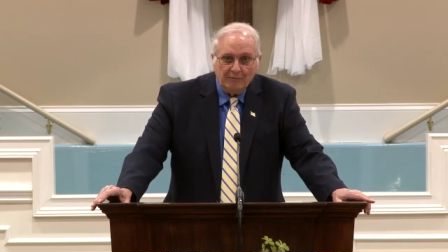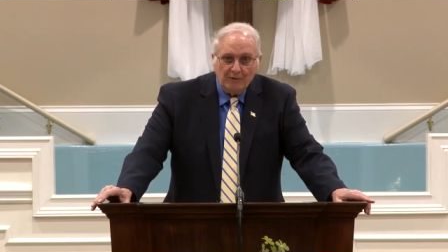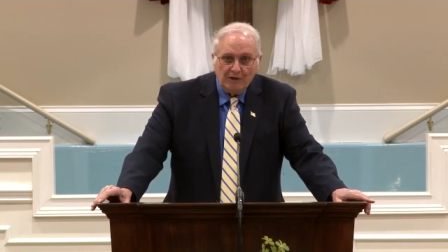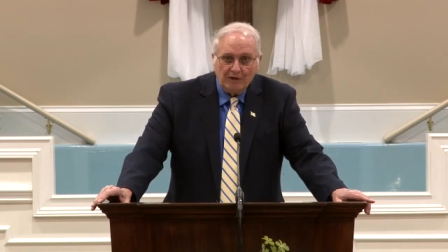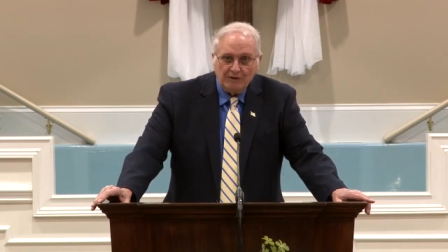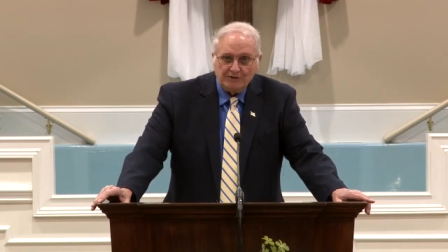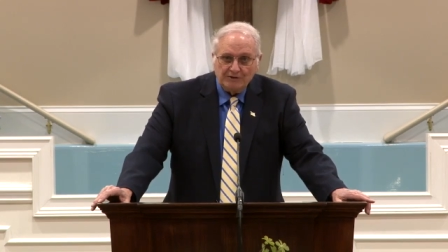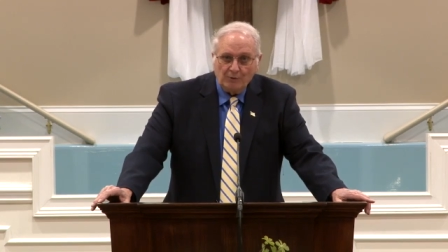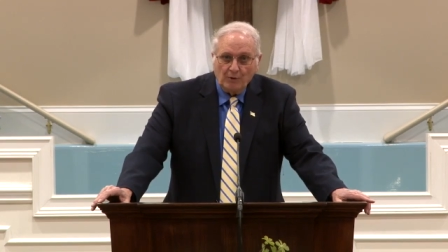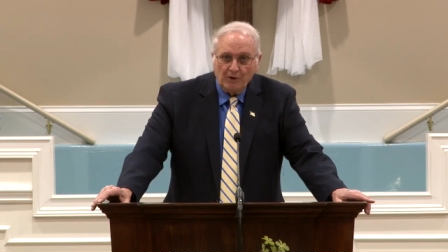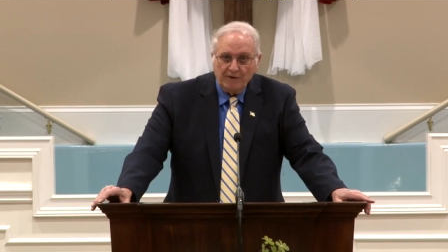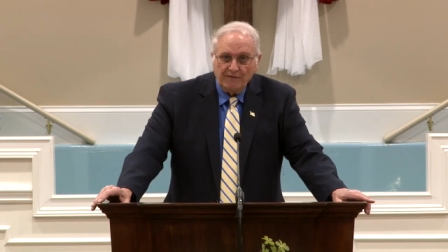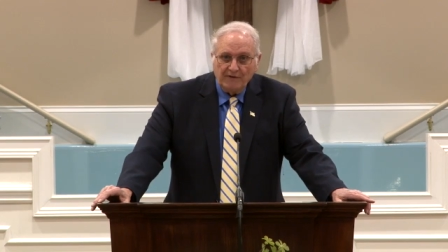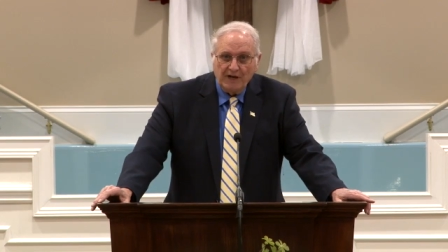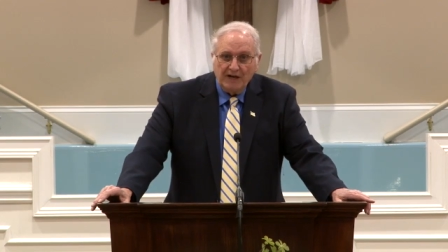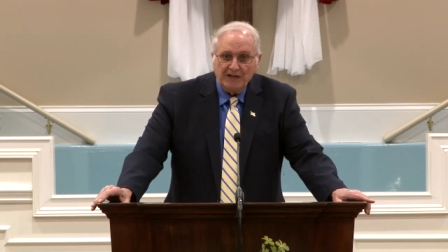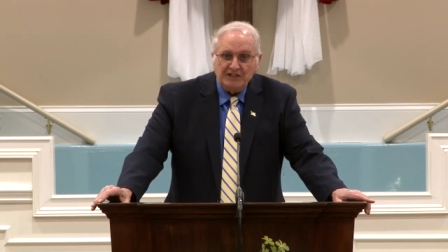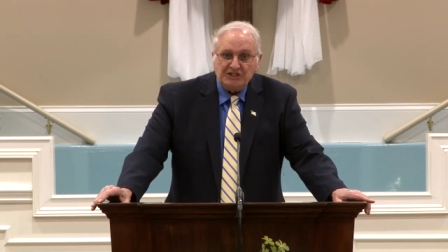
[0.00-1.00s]
because the Word of
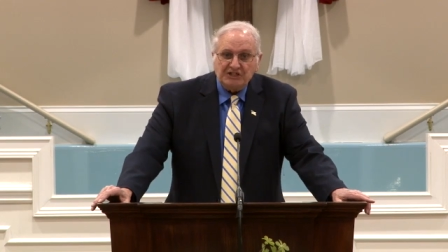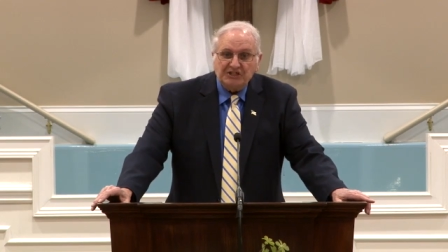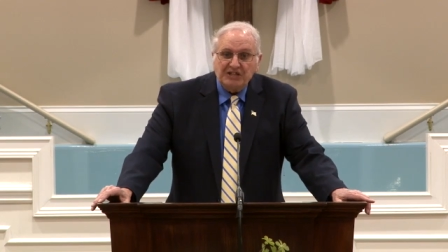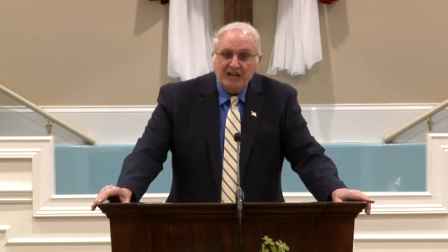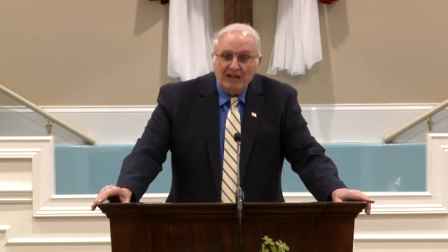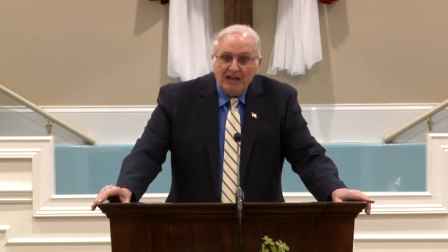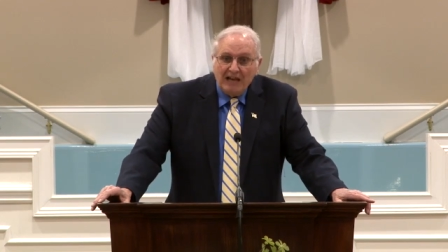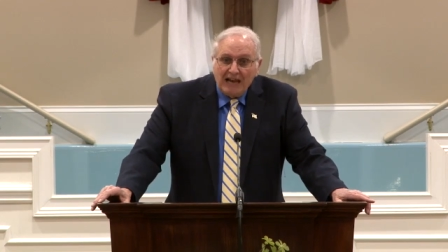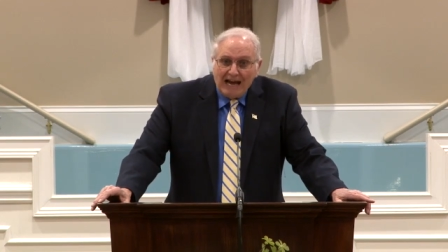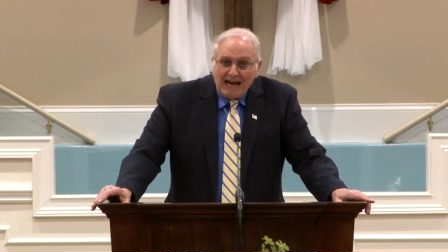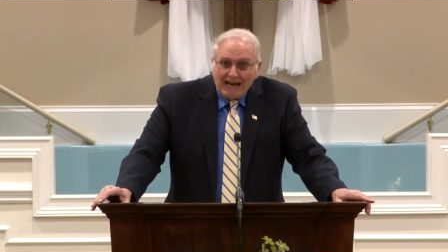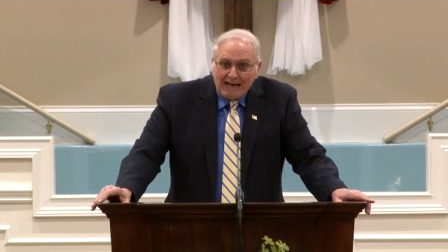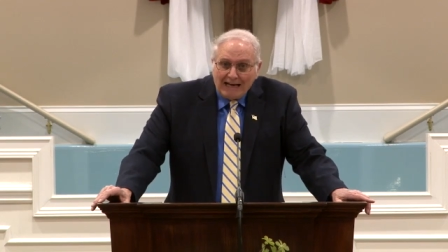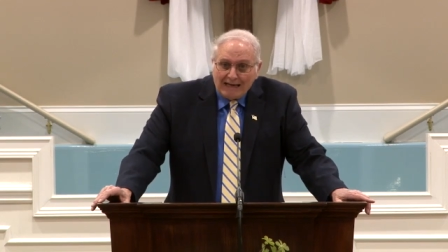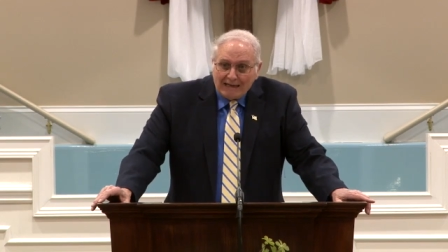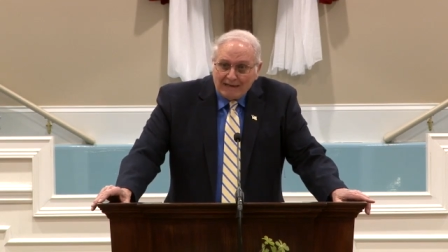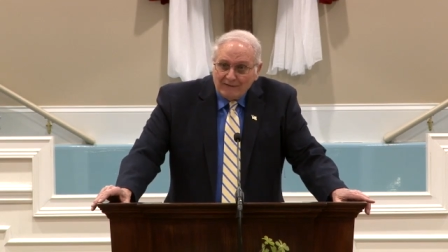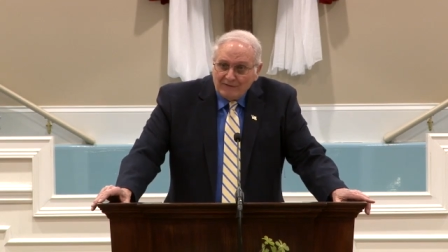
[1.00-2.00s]
God is still
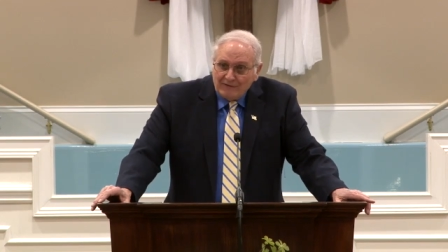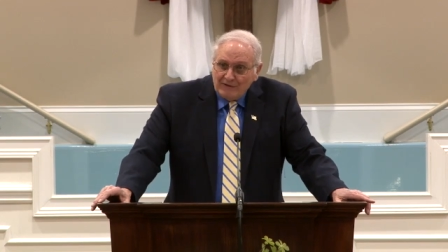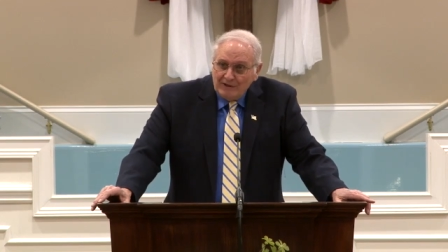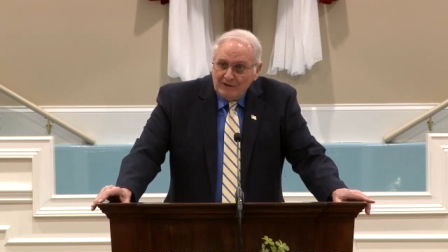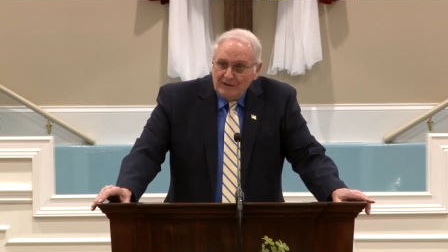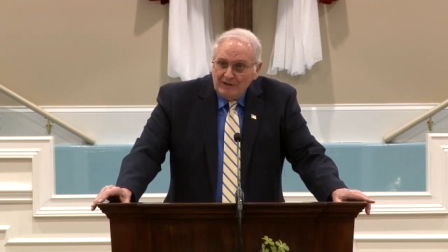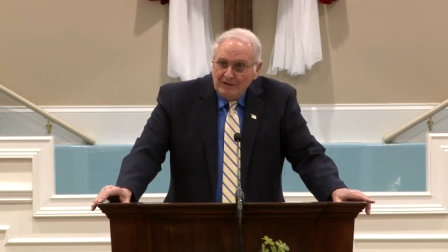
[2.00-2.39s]
alive.